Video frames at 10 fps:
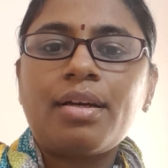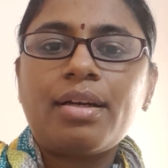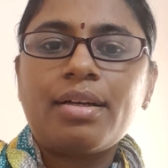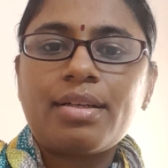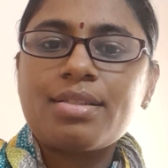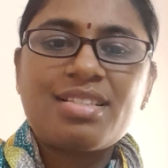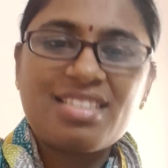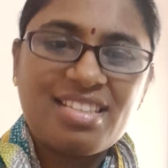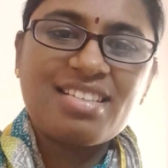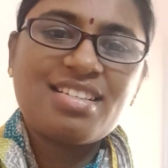
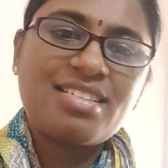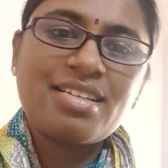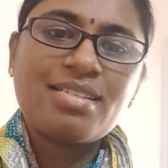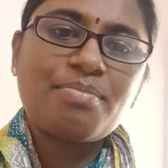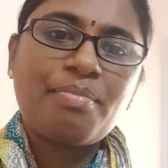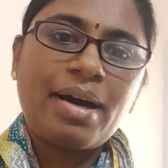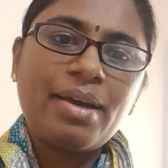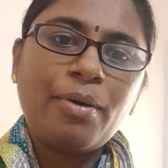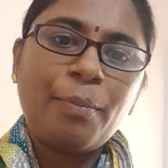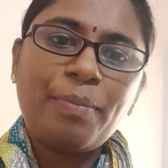this is just my
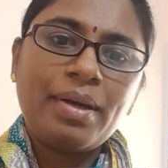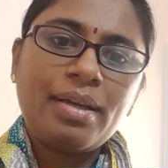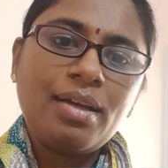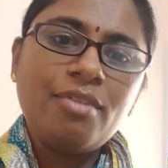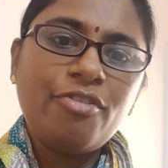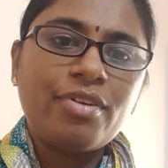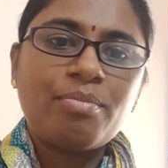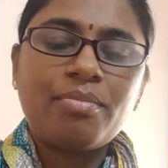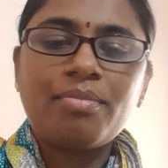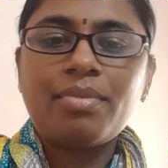opinion
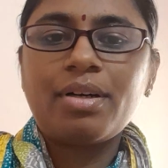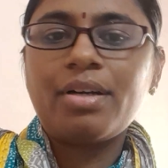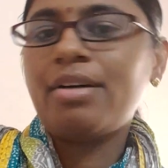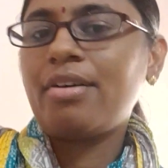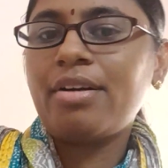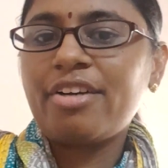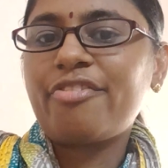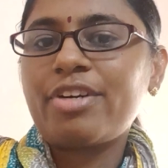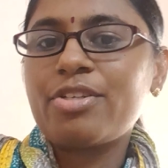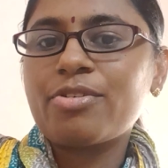from
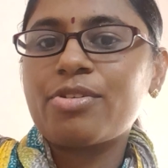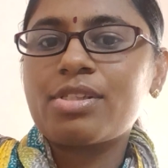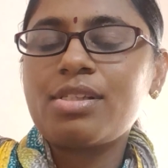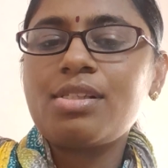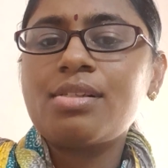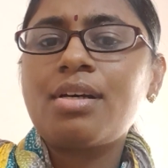different sources.